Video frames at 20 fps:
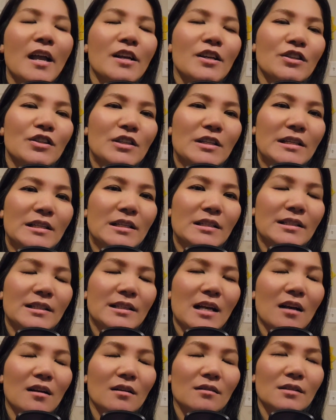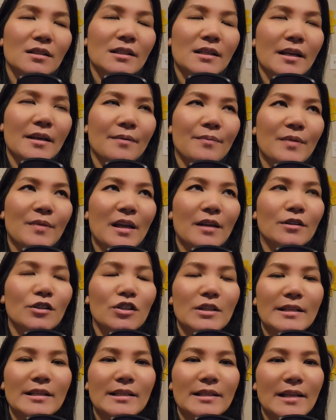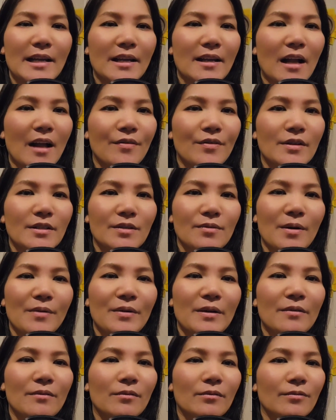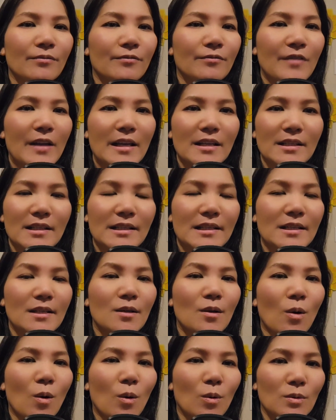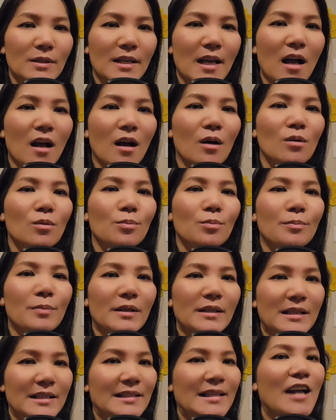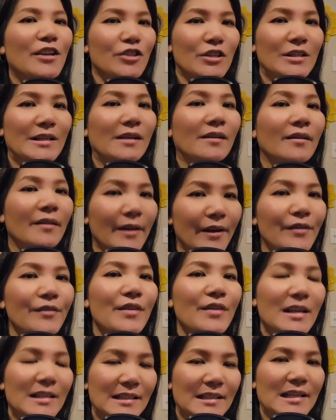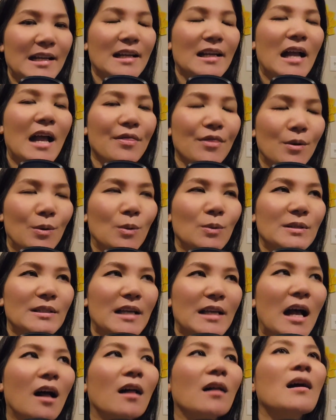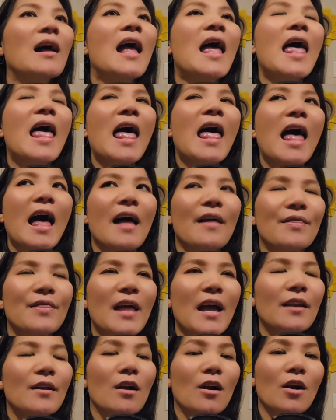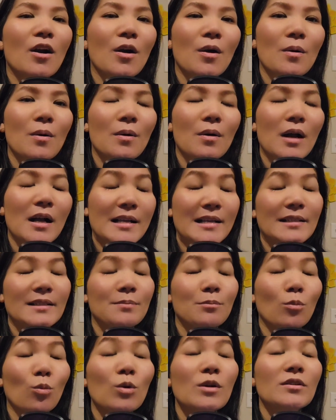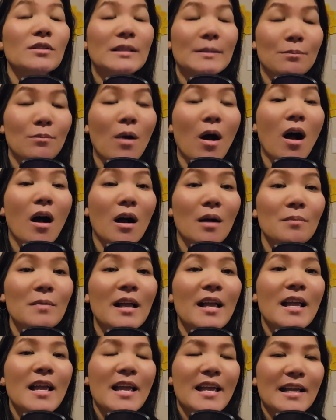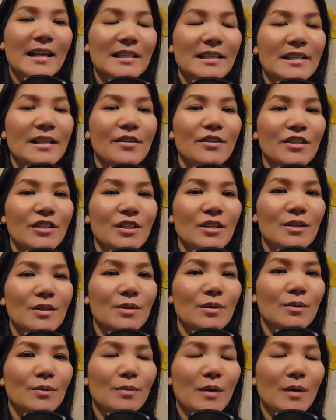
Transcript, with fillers: She tells him that she's staying at this very fancy hotel, but it's actually Claire that's staying at the hotel. And then her, his, Will's mom is there to,